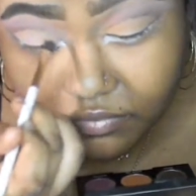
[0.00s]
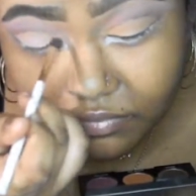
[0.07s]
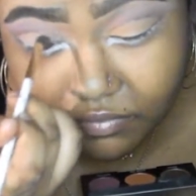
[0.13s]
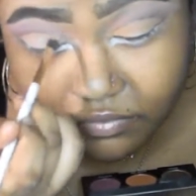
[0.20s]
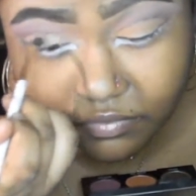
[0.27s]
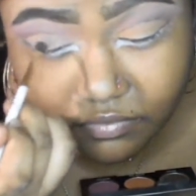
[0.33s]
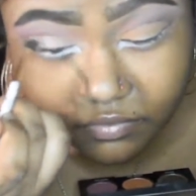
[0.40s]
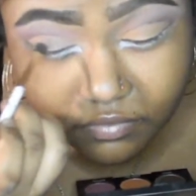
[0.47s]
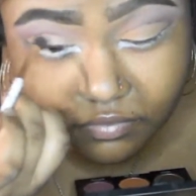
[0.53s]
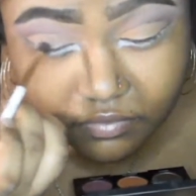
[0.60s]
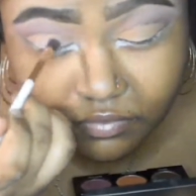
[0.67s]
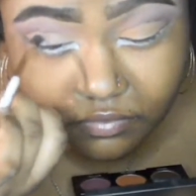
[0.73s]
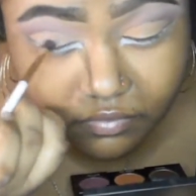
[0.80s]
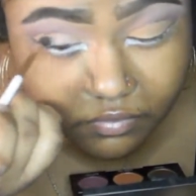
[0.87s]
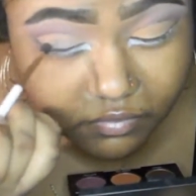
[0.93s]
tell more in
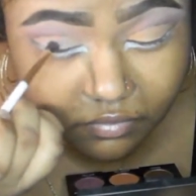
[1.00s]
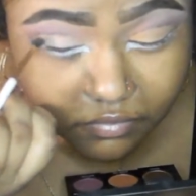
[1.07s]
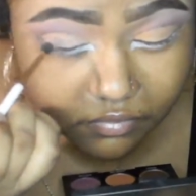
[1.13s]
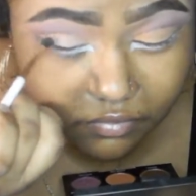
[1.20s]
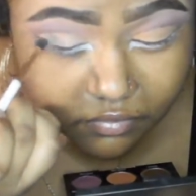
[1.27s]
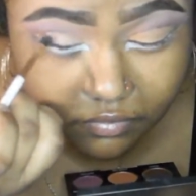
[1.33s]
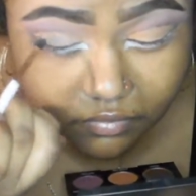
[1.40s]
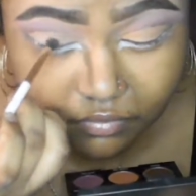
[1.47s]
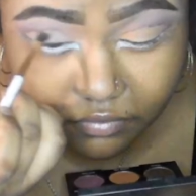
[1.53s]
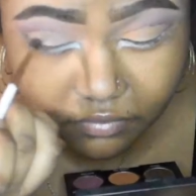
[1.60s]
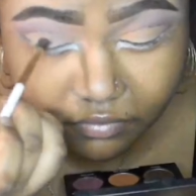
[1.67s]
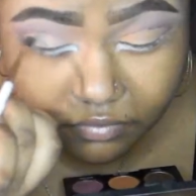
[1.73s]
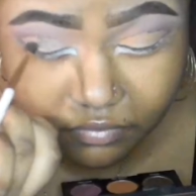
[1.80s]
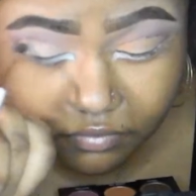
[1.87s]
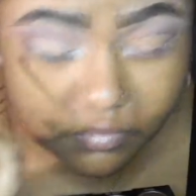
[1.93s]
my pictures than you
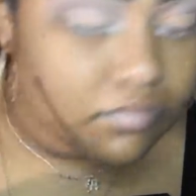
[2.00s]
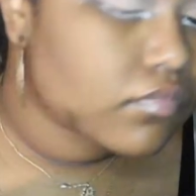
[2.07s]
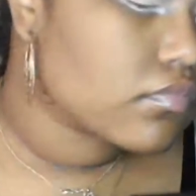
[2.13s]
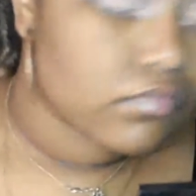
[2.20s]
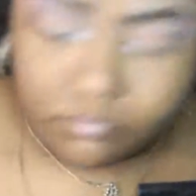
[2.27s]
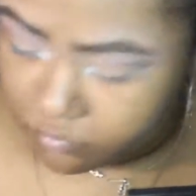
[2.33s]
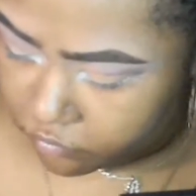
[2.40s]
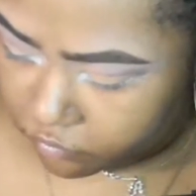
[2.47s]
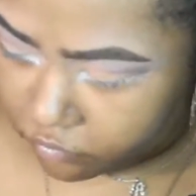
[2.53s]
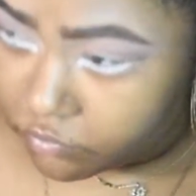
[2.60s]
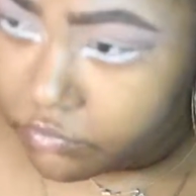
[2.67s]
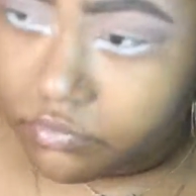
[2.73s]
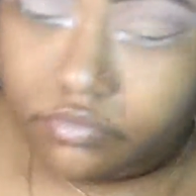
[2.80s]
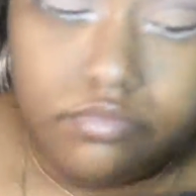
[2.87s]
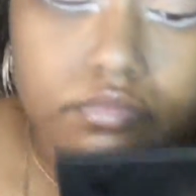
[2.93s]
can in the
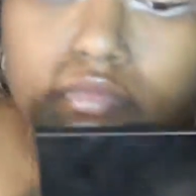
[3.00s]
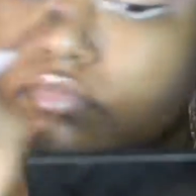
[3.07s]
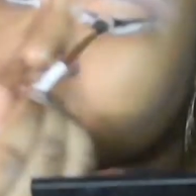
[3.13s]
video,